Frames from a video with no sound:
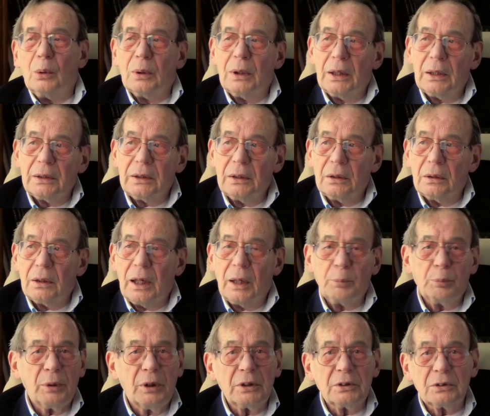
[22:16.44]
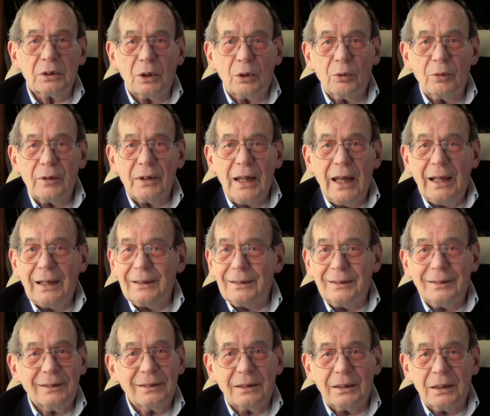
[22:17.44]
Well, I puzzle over that
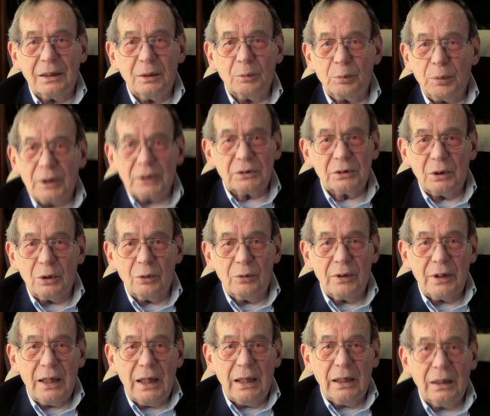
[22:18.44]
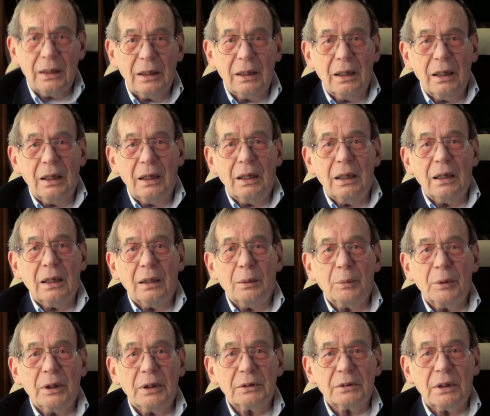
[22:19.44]
and puzzle over that
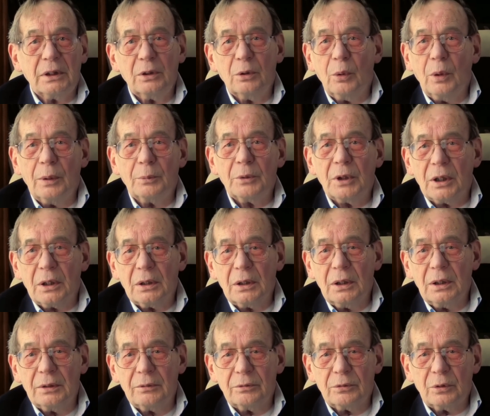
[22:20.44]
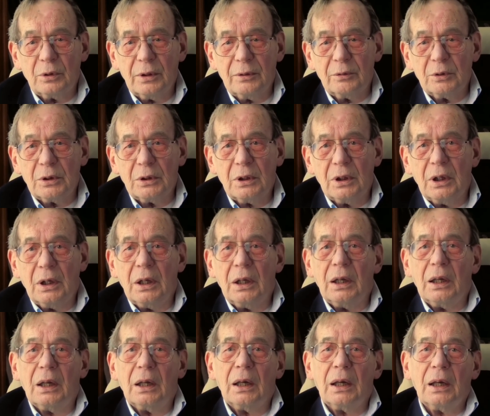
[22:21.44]
because I know I'm not going to live forever.
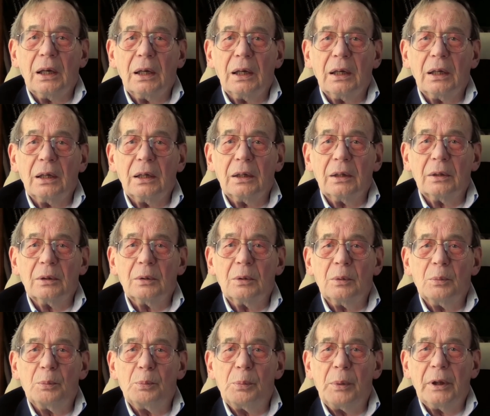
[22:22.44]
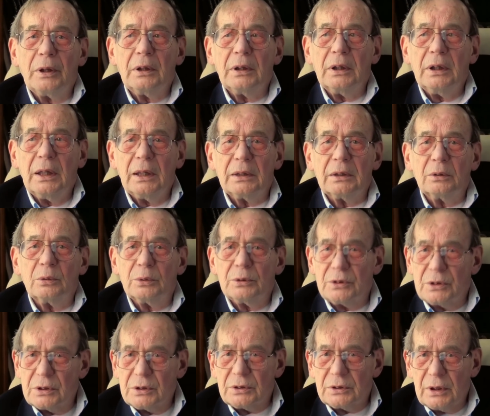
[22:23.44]
But yet there
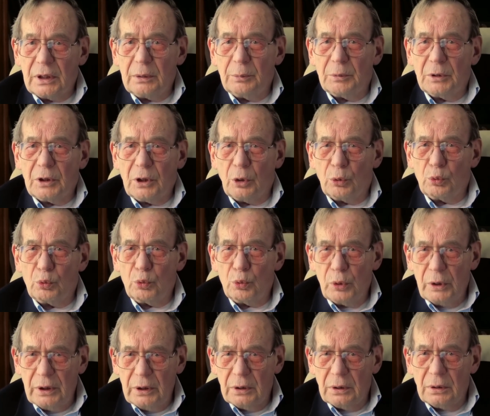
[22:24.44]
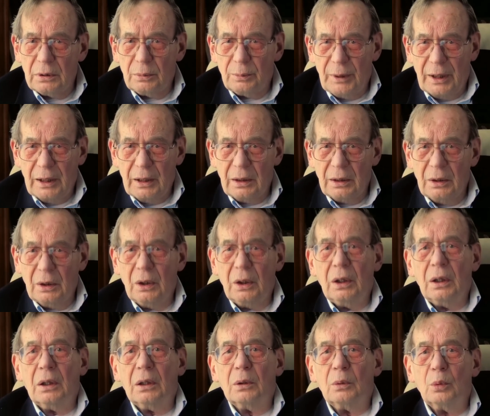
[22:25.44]
is this statement, a real man
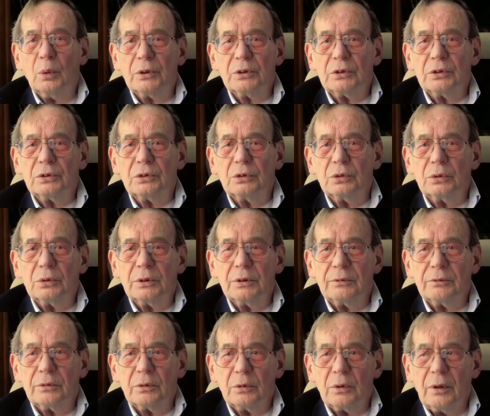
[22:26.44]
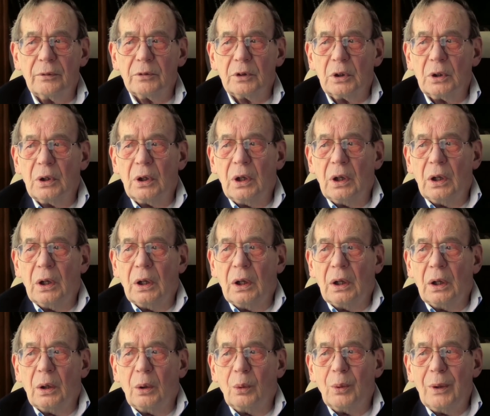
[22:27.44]
wishes to live forever.
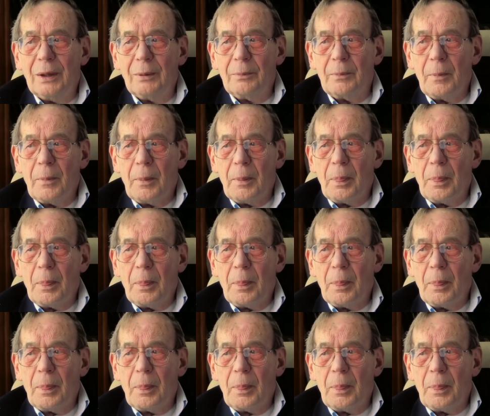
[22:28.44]
Well,